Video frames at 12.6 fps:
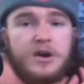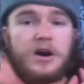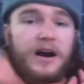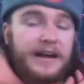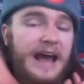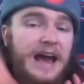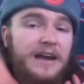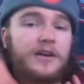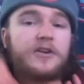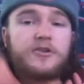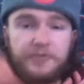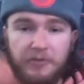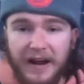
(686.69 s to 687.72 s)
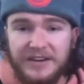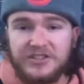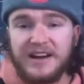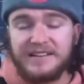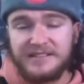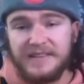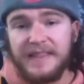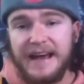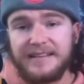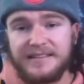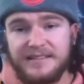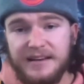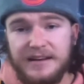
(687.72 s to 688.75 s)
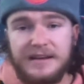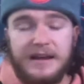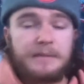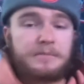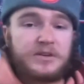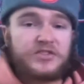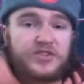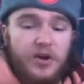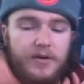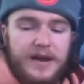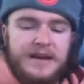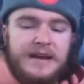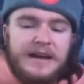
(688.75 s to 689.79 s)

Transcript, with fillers: Again, a new franchise in that city in Missouri,